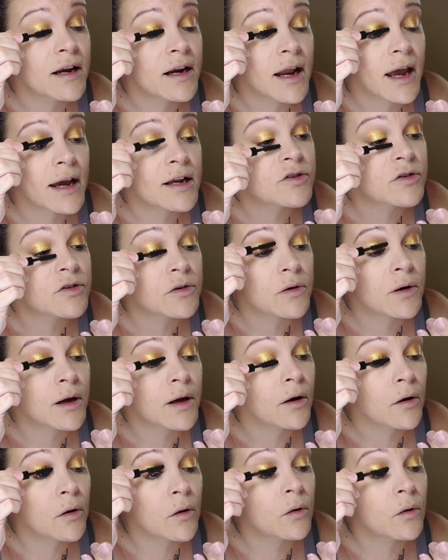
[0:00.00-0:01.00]
natural
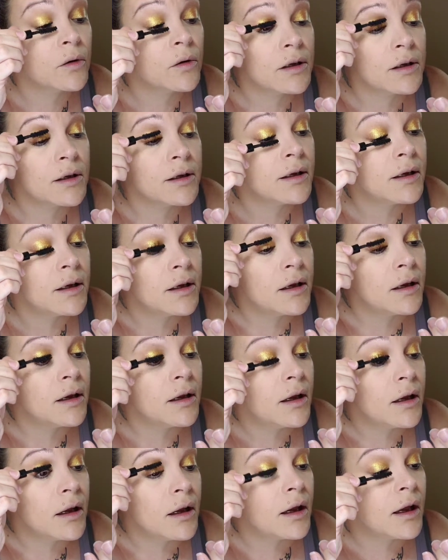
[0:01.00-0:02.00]
and golden
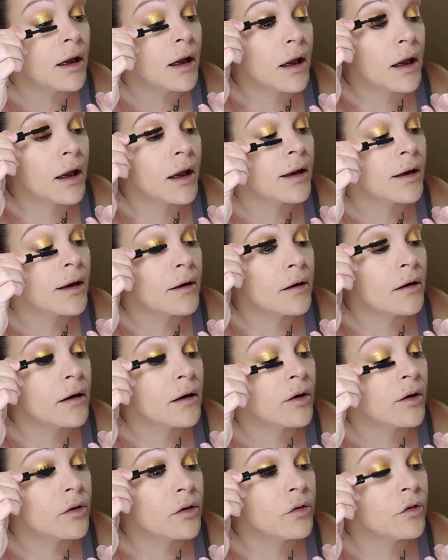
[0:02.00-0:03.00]
and
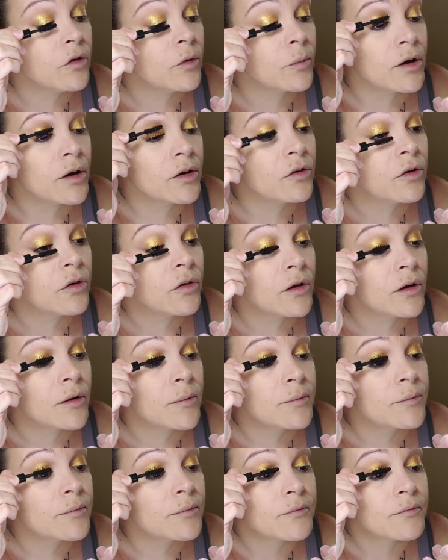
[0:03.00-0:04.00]
not do too much to
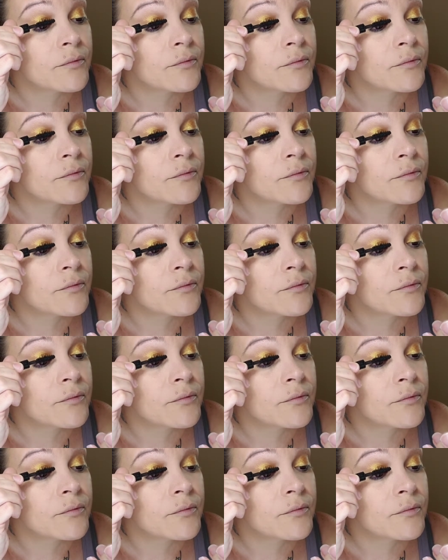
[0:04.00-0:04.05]
them.